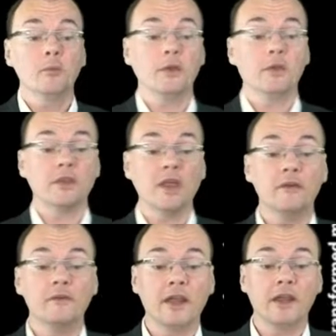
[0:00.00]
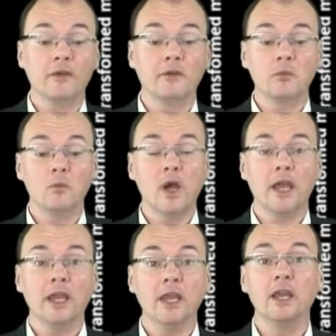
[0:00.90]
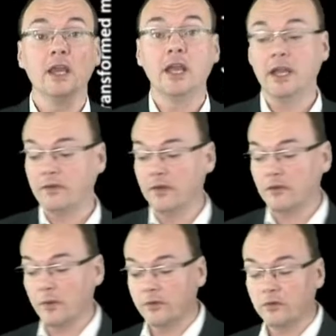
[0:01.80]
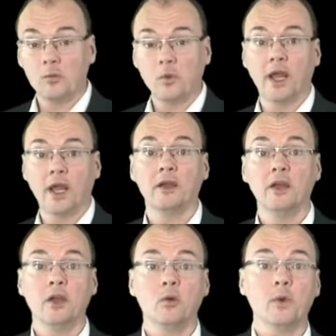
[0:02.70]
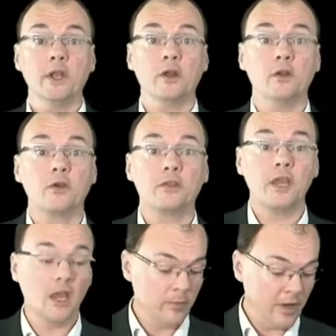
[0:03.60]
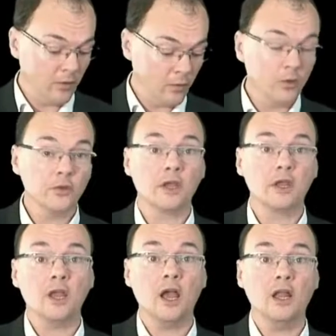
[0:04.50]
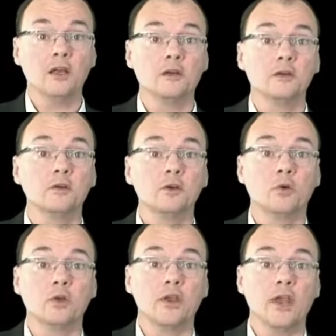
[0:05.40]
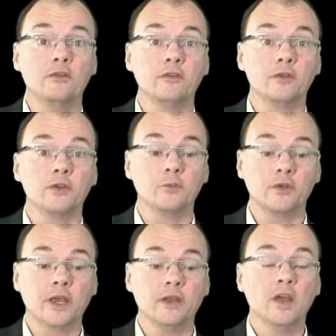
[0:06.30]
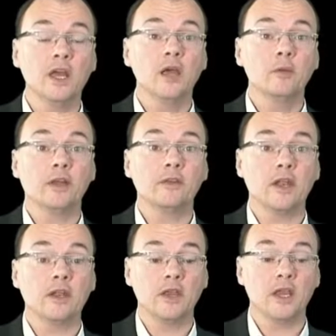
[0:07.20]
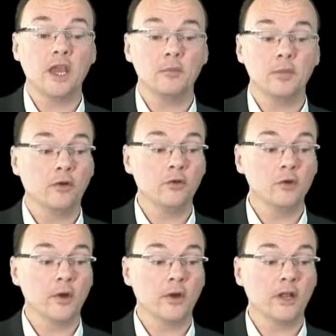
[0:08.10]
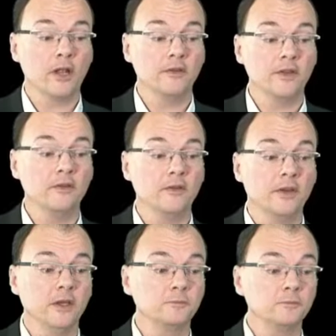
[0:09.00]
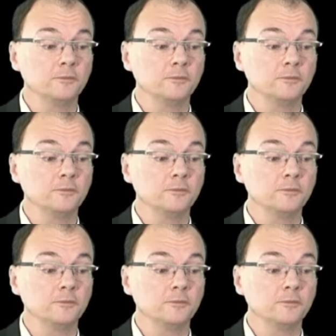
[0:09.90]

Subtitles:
but that effect goes away in a situation where we're no longer thinking about the colour or location of an object, but instead of thinking about numerical identity.